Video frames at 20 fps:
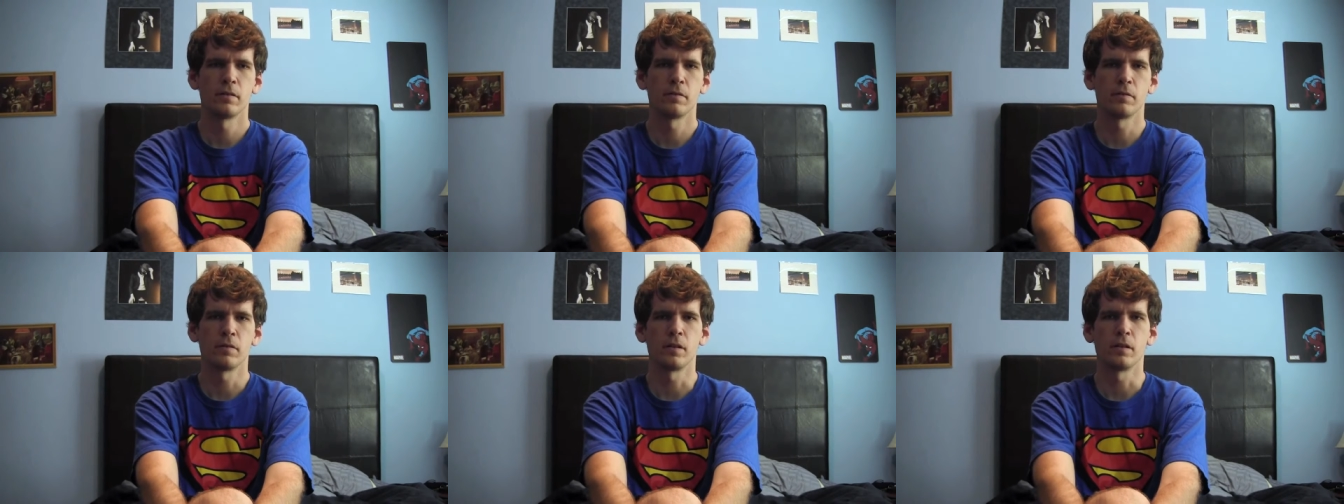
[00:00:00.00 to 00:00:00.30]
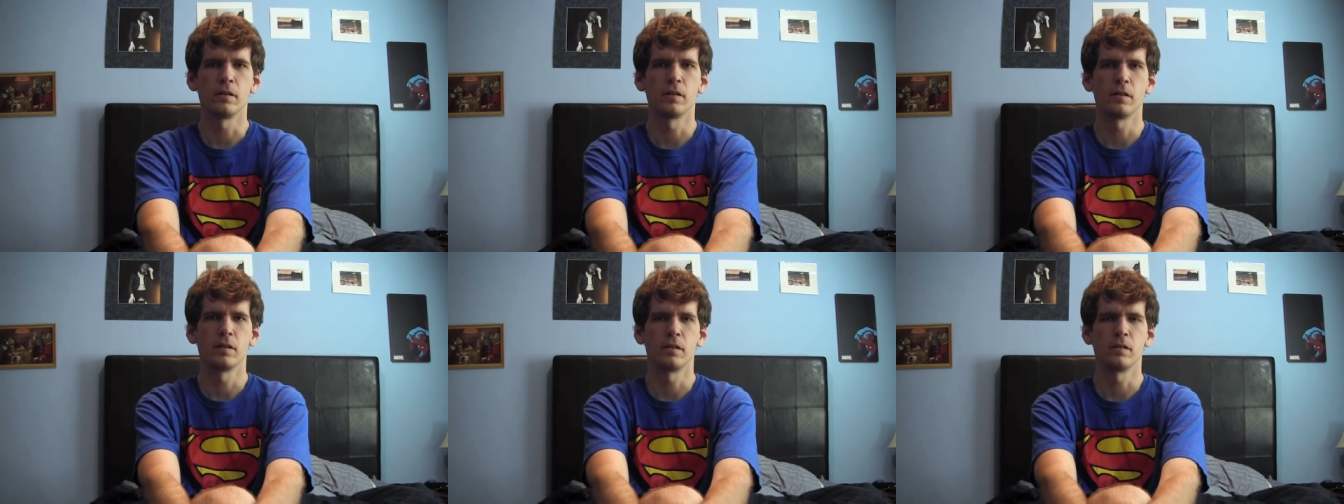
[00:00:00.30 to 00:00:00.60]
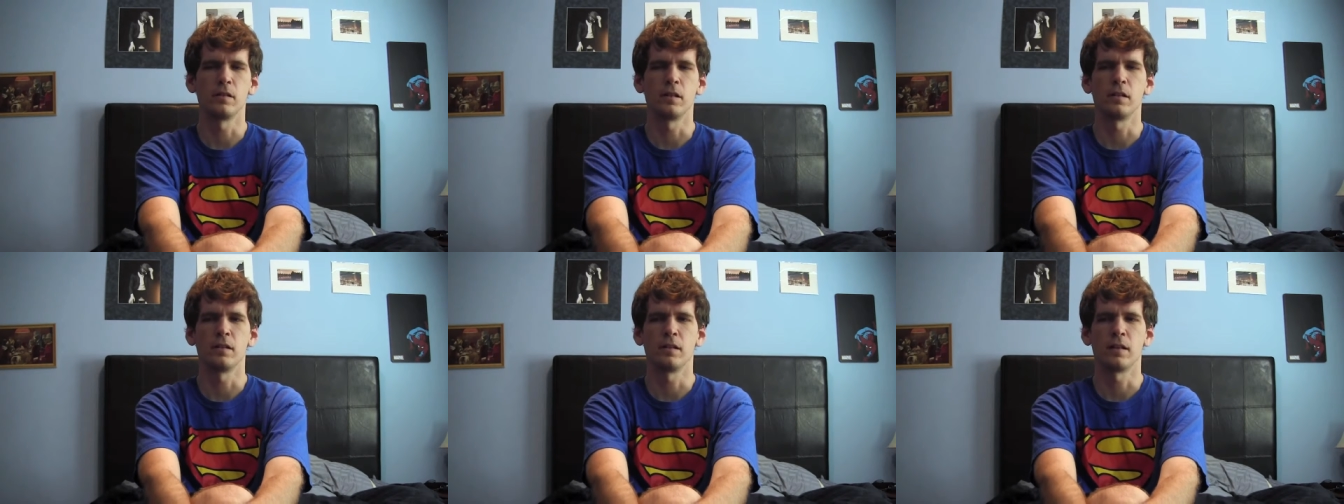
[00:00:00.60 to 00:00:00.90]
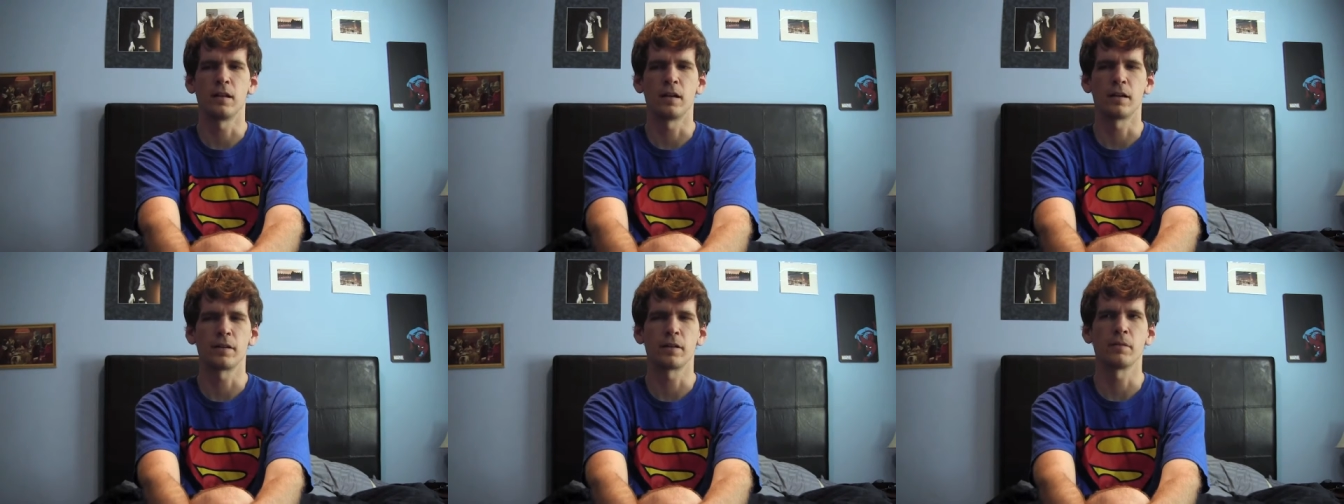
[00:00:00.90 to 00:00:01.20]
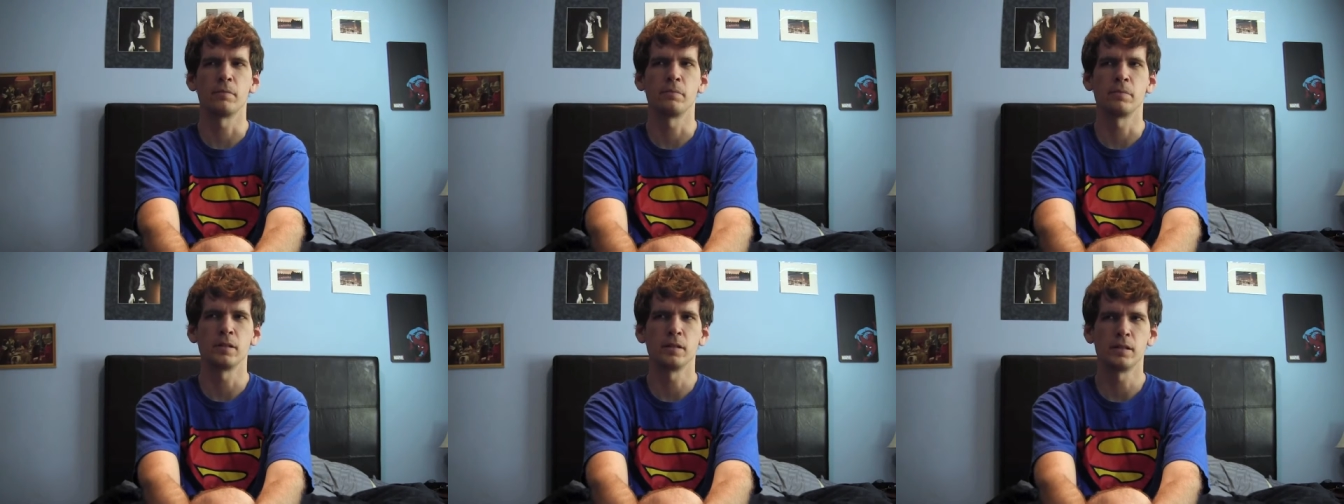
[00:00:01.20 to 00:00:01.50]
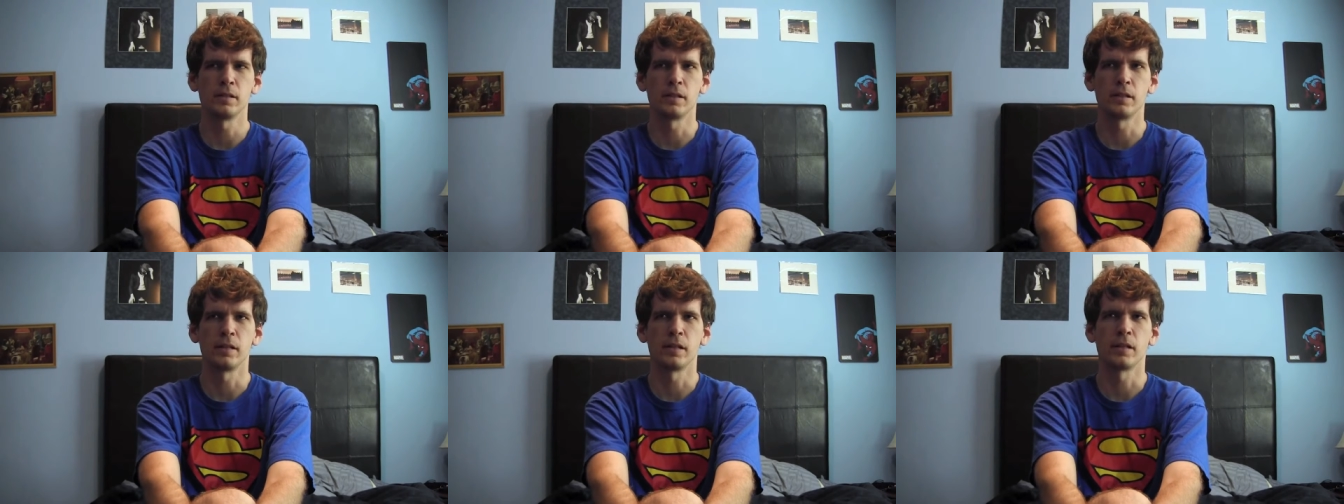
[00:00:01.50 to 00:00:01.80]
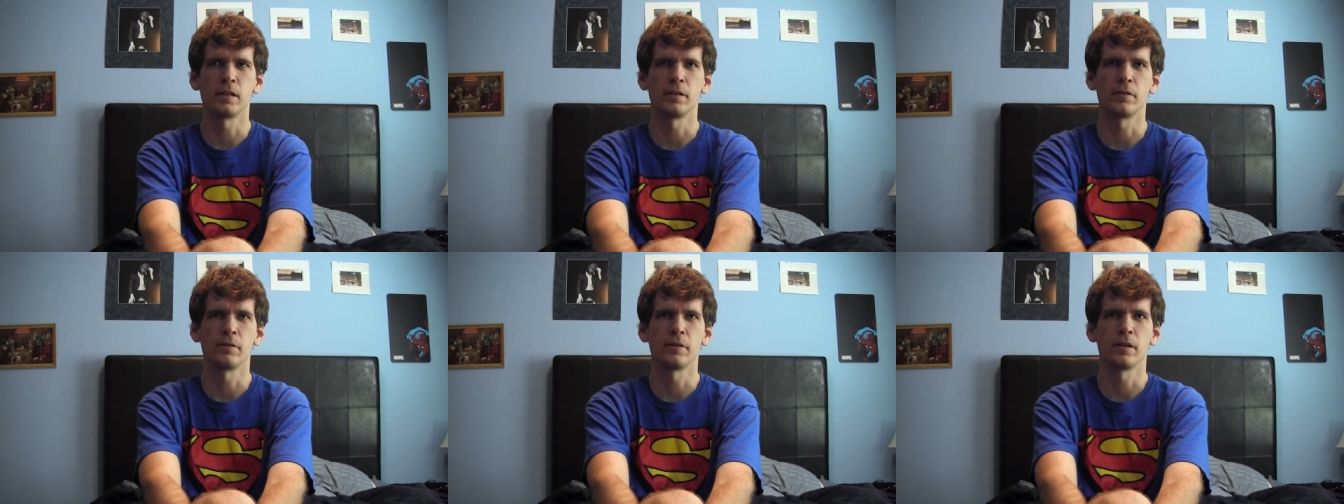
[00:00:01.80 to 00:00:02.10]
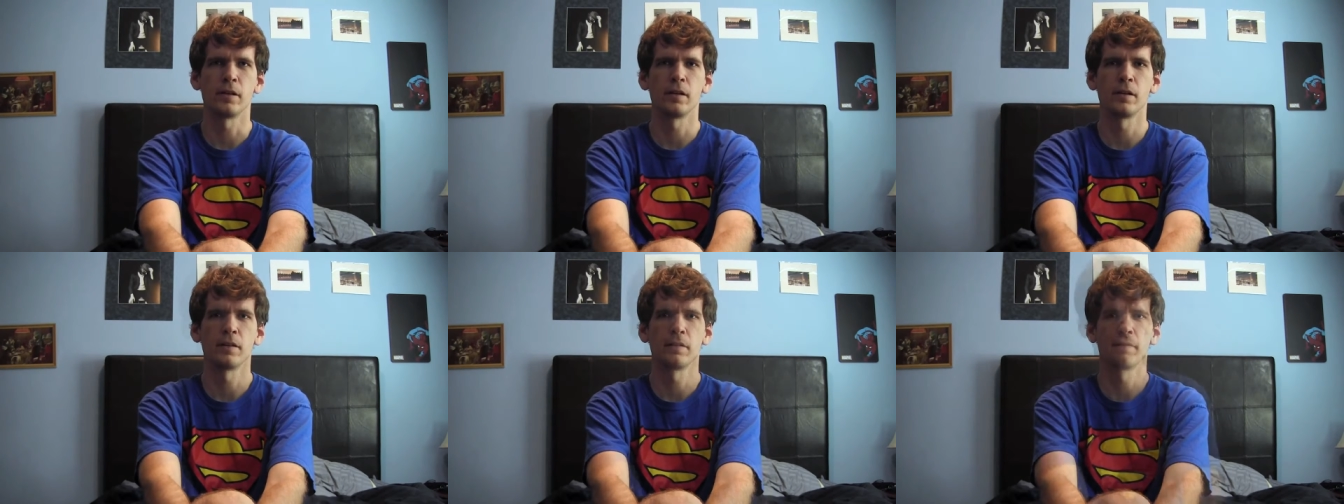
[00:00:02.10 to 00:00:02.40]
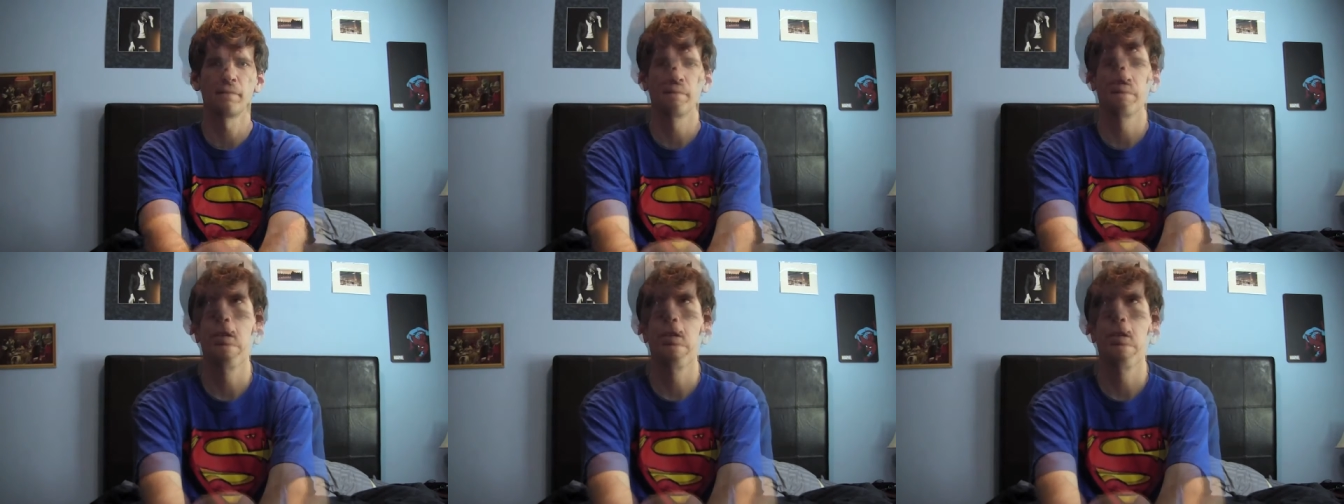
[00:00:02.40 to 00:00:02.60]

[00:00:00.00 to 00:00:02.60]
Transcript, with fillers: Well, no, not completely anyway,